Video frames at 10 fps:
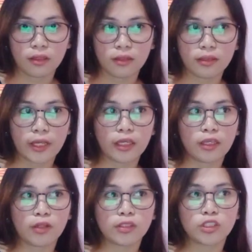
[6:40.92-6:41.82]
Like,
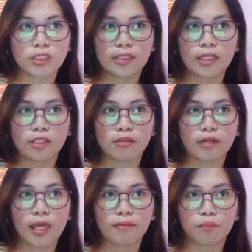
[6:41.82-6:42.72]
you'll just need
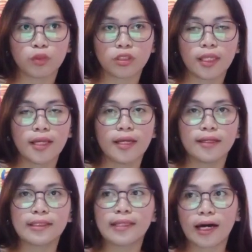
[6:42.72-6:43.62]
to input
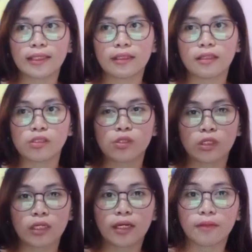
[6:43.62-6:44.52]
that
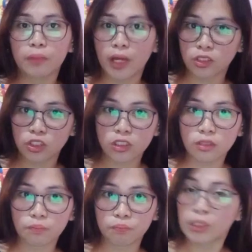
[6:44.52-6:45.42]
certain
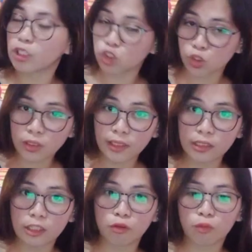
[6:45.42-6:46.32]
picture
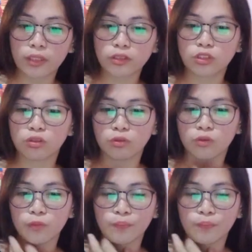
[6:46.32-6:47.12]
that you want to